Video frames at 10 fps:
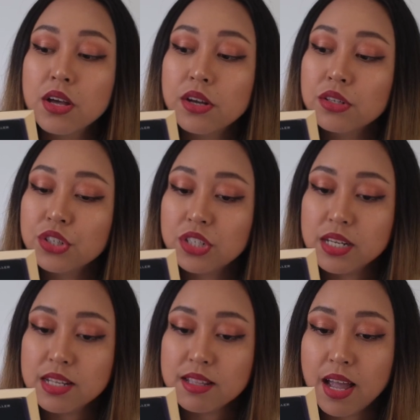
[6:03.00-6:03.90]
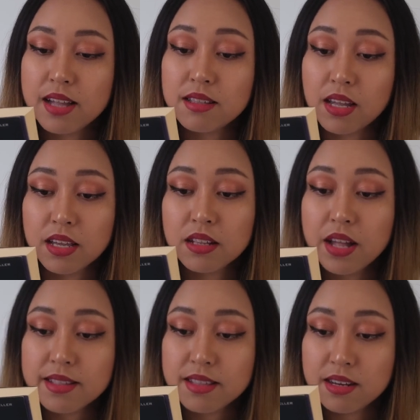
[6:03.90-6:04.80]
She's a
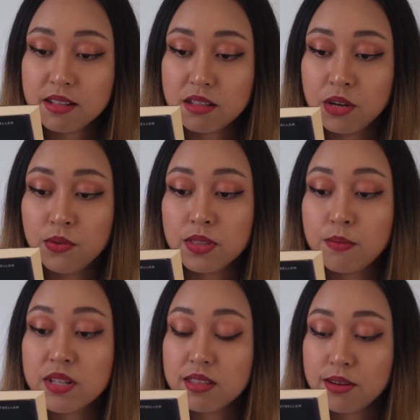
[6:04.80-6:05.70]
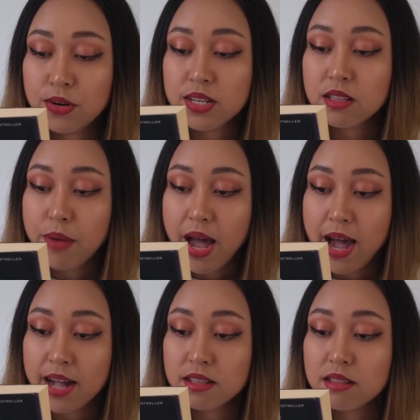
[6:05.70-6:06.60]
second-class citizen with a mysterious
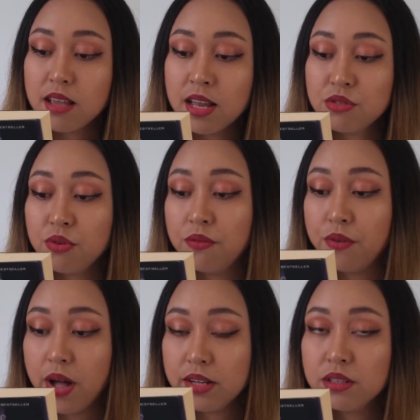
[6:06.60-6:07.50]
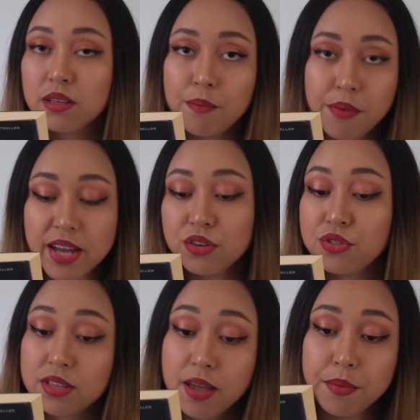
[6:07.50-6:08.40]
past and is reviled by her
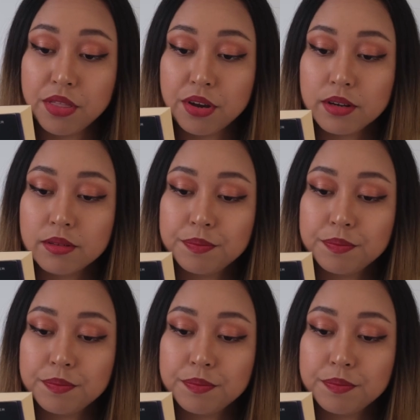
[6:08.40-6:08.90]
stepmother.